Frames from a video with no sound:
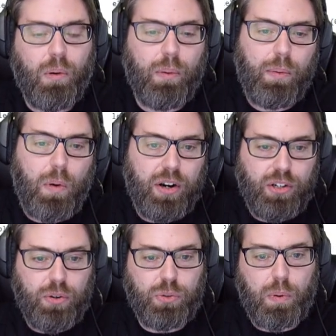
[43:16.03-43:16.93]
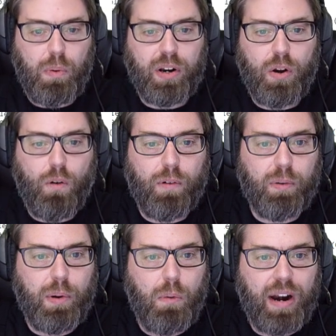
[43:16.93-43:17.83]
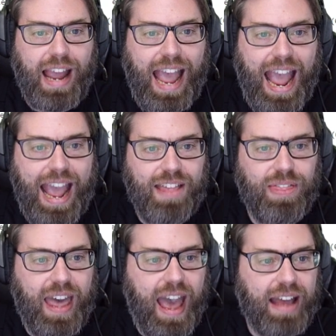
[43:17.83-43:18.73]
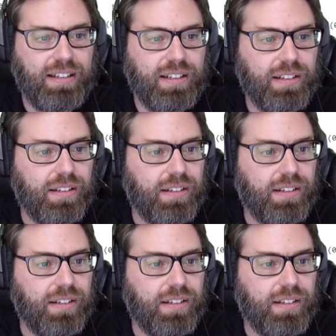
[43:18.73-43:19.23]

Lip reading: What we want to do is we want to go over and we want to add that